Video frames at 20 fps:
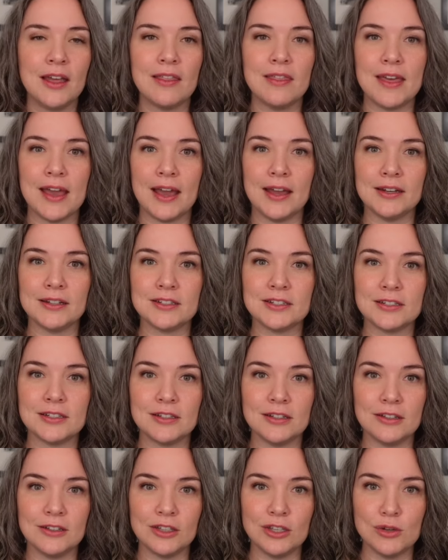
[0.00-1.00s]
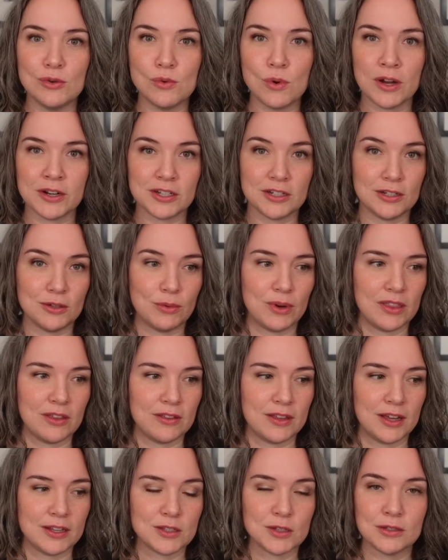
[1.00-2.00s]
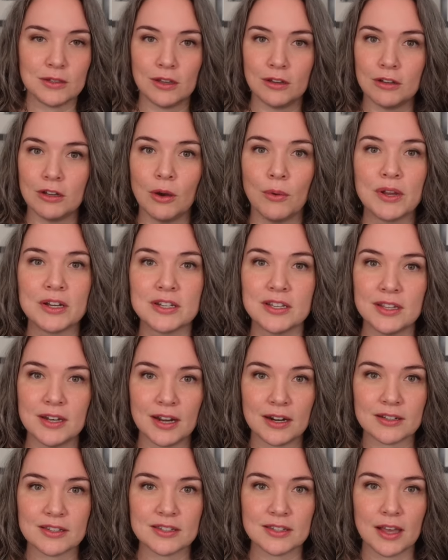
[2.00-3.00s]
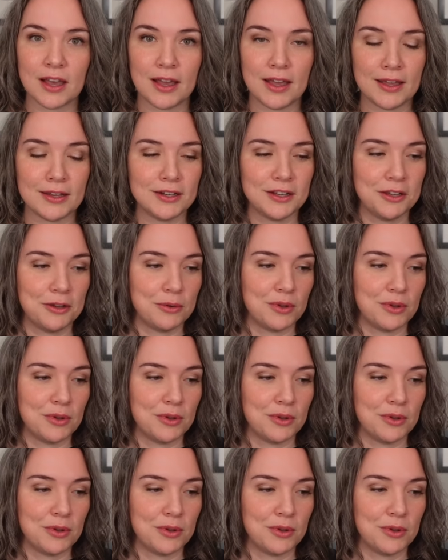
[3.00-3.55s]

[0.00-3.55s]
that you want to do, whether that's going to the next slide,